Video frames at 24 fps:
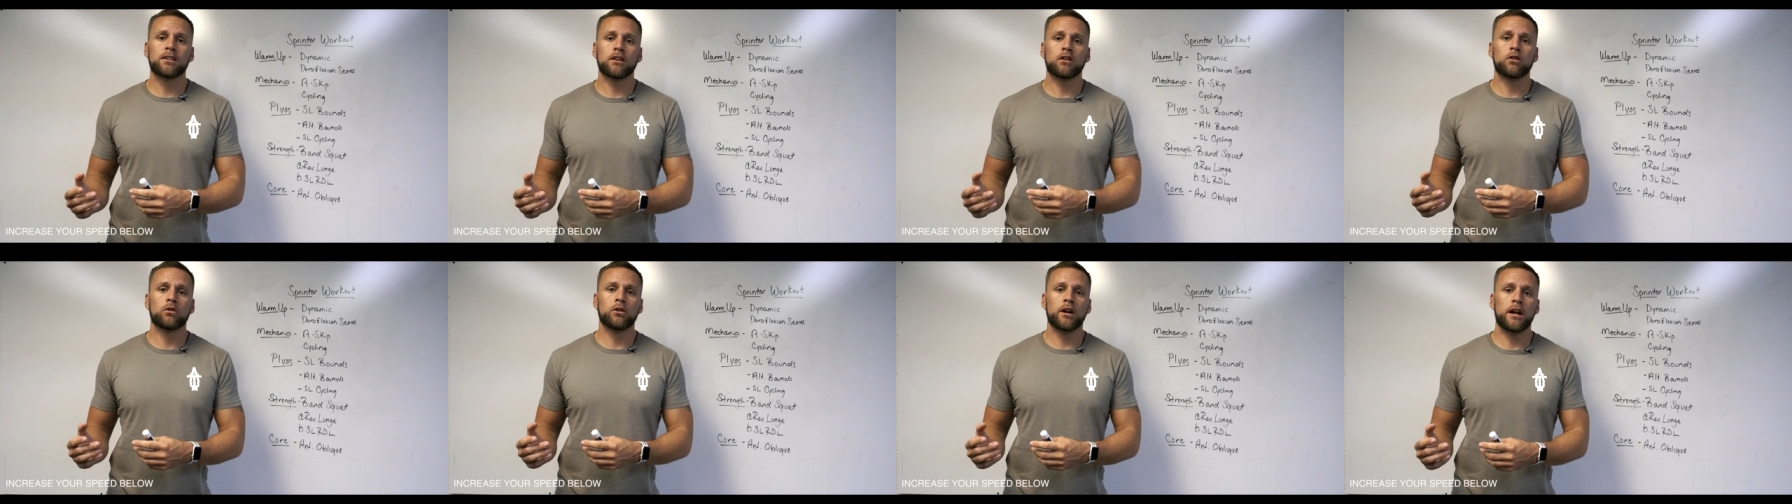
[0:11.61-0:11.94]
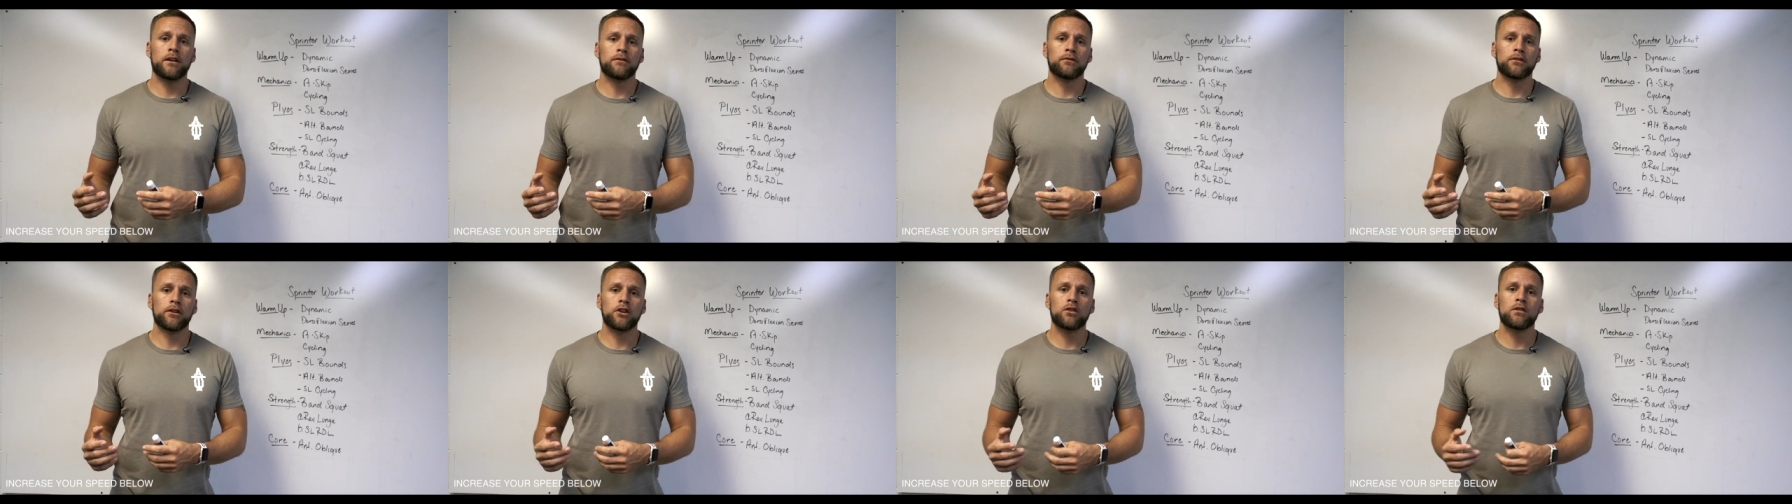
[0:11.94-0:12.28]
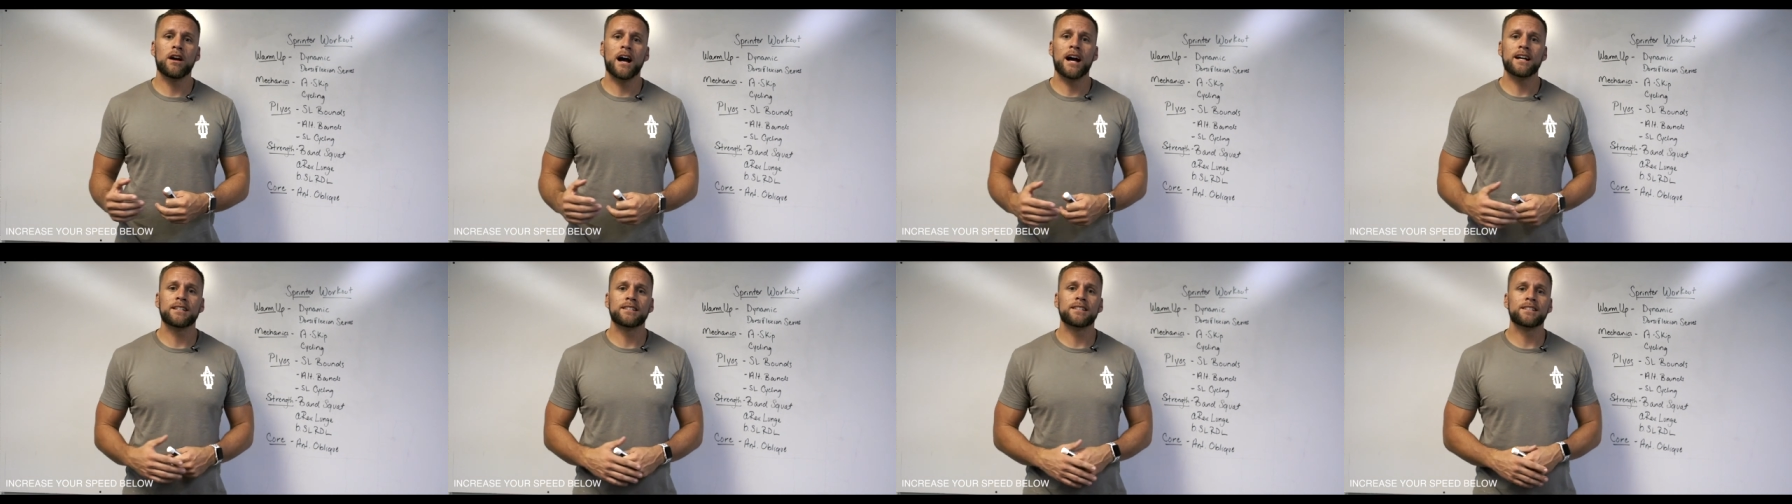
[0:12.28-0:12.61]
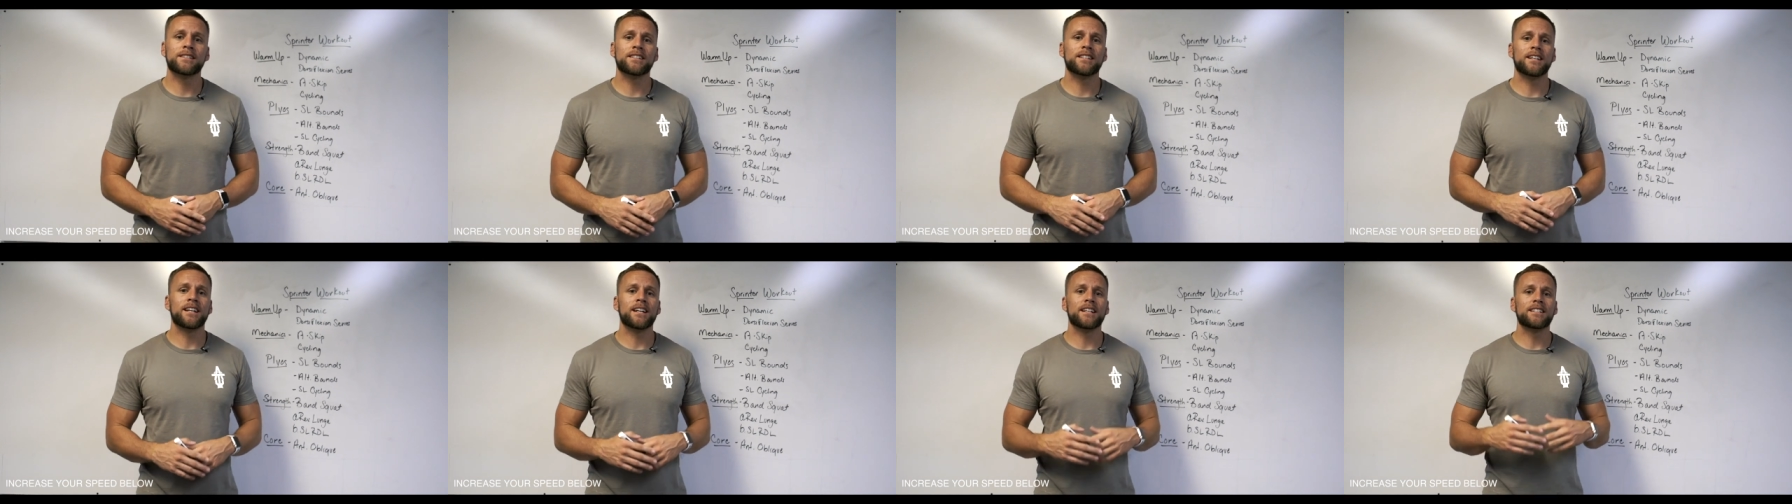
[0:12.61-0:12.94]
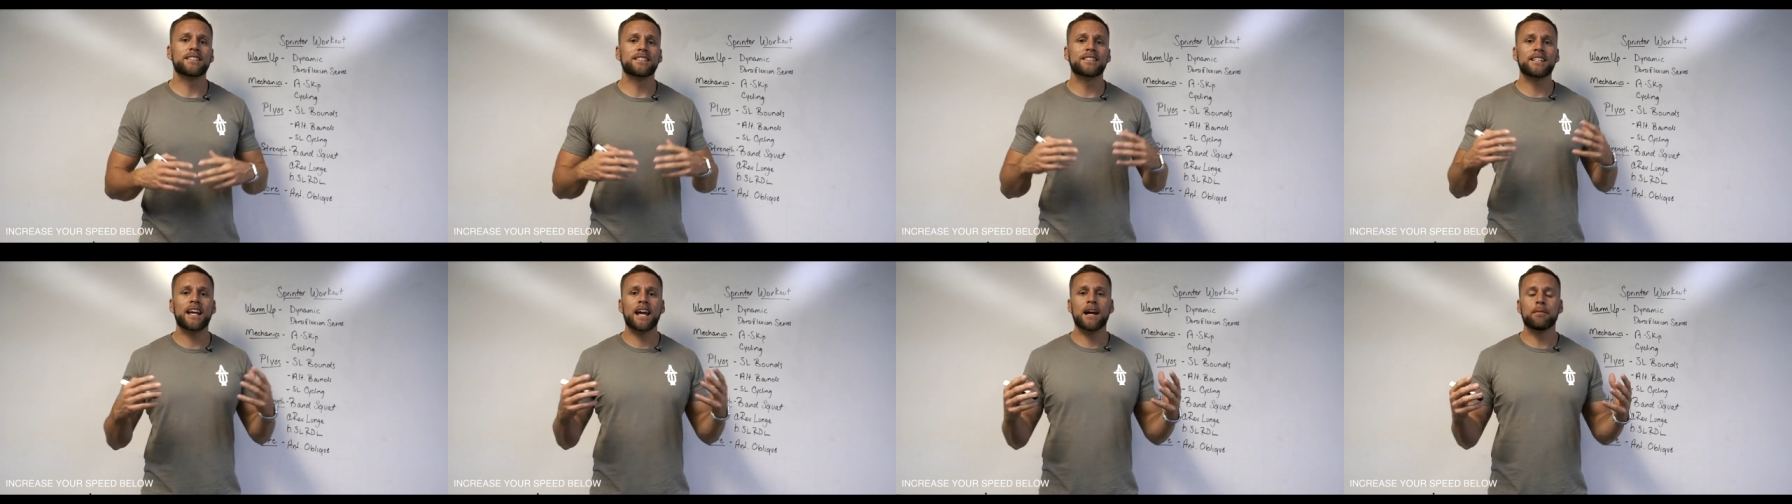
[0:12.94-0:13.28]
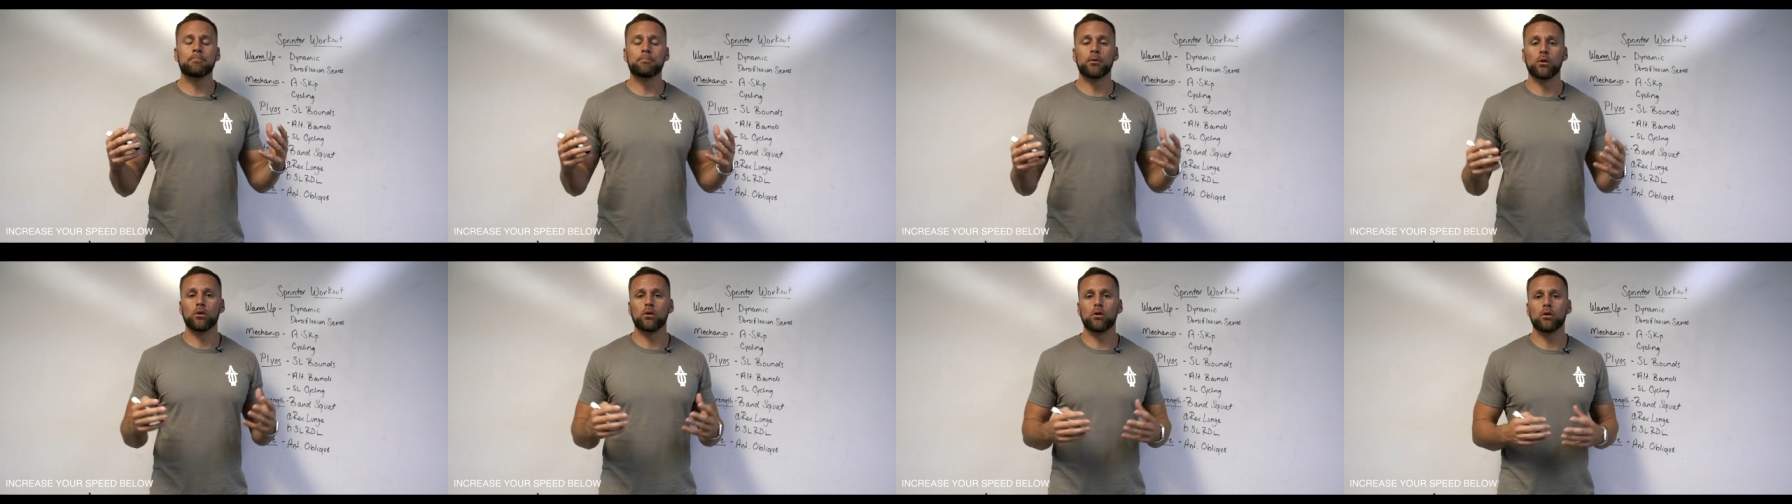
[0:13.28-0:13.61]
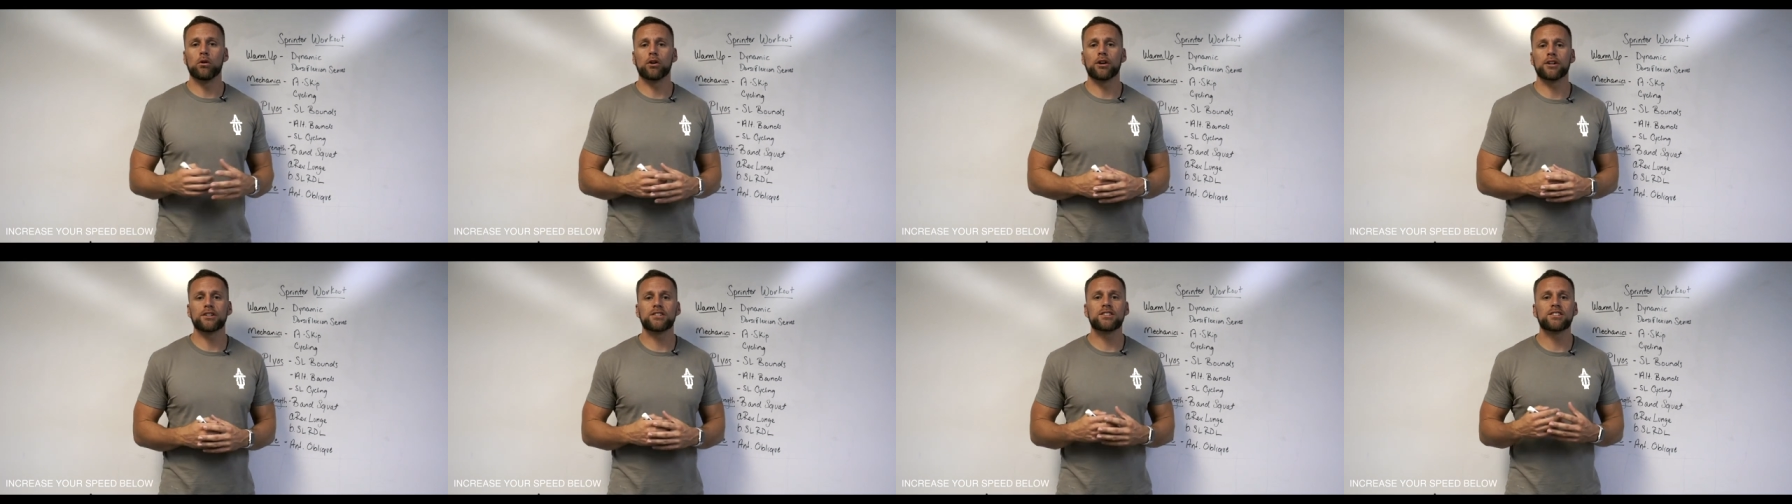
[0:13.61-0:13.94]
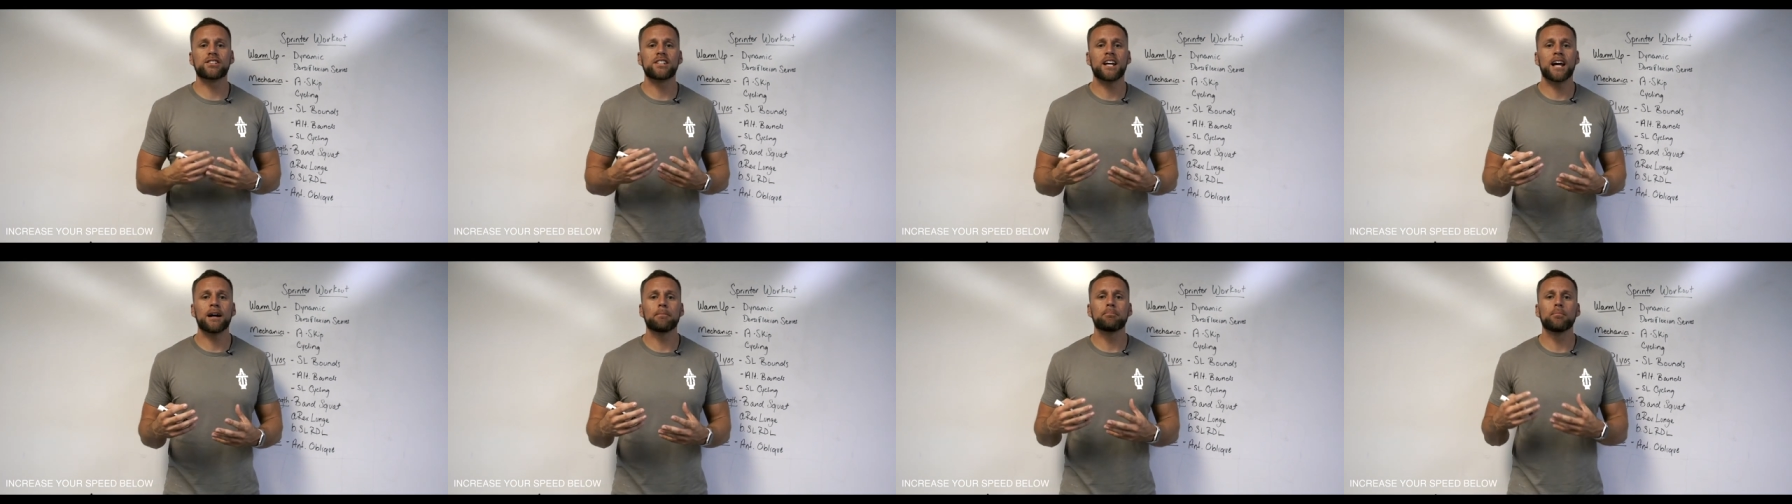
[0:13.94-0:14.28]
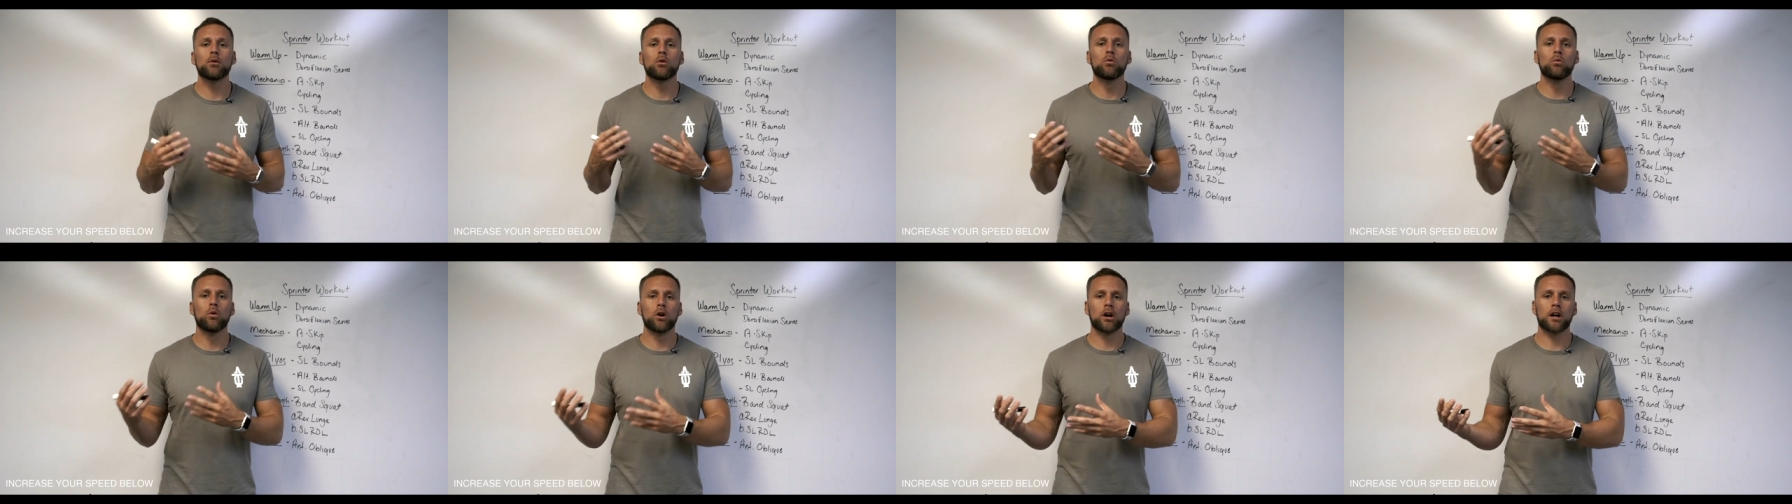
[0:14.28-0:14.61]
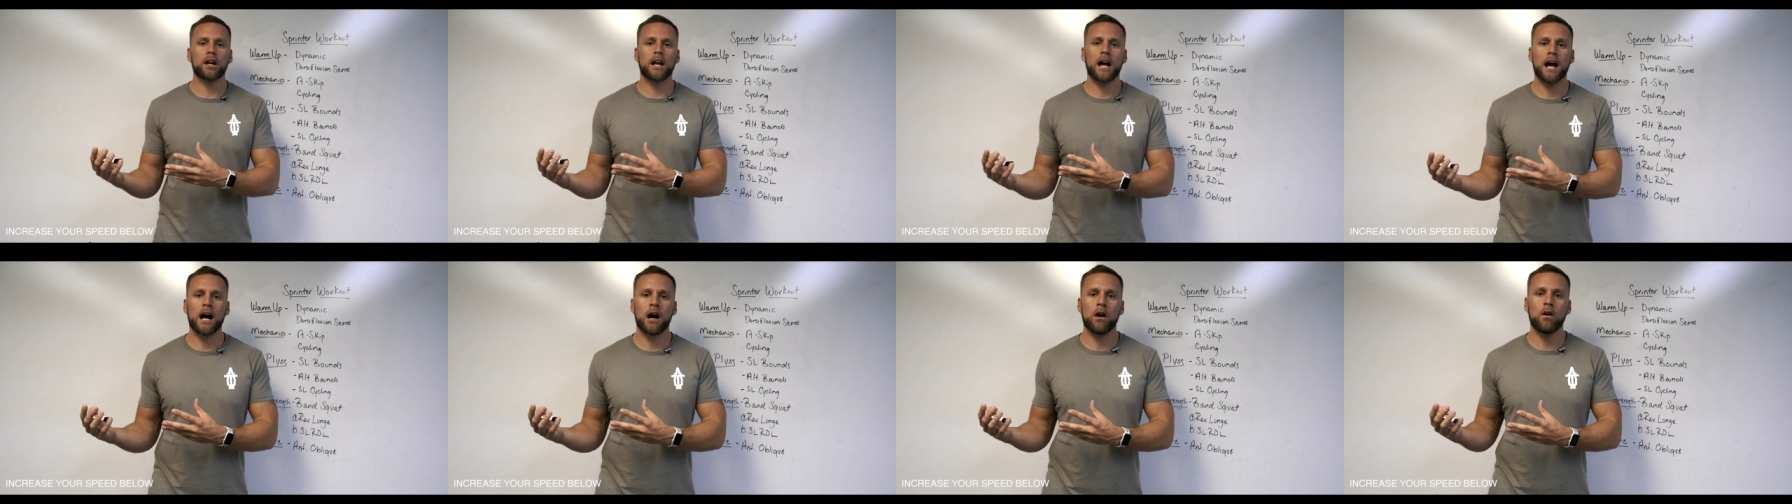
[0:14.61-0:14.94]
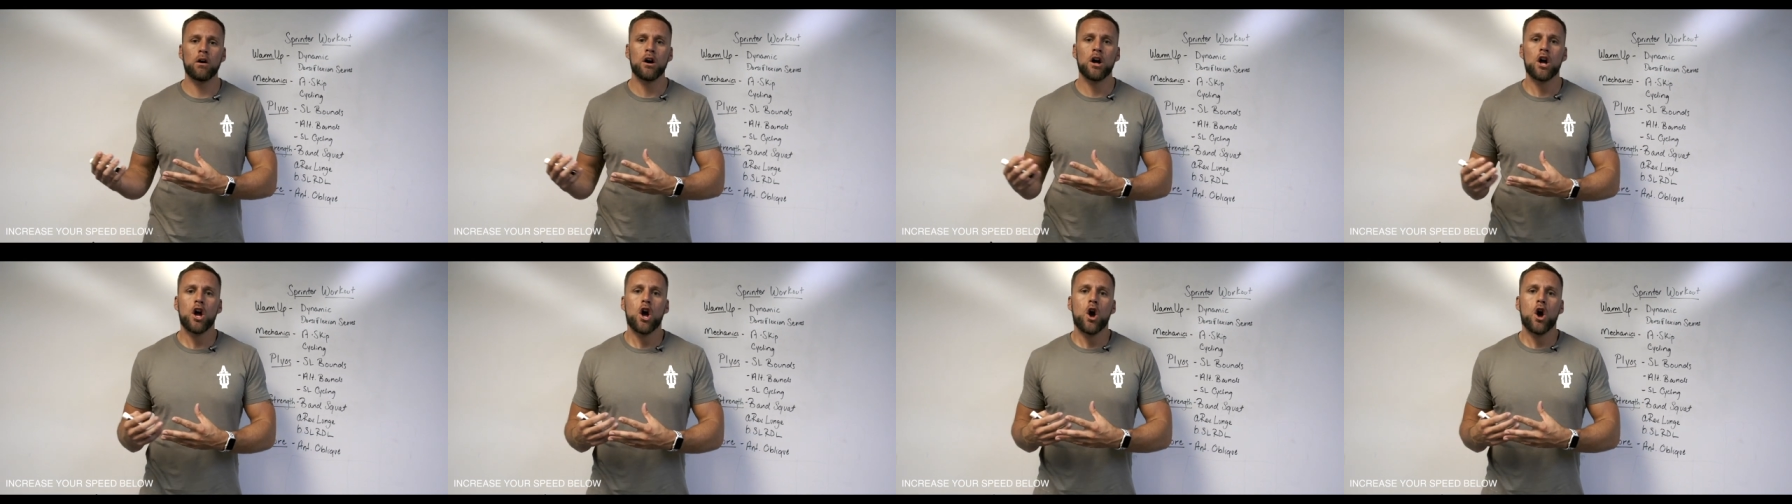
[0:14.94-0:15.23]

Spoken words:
to create for you guys is an example or a sample workout,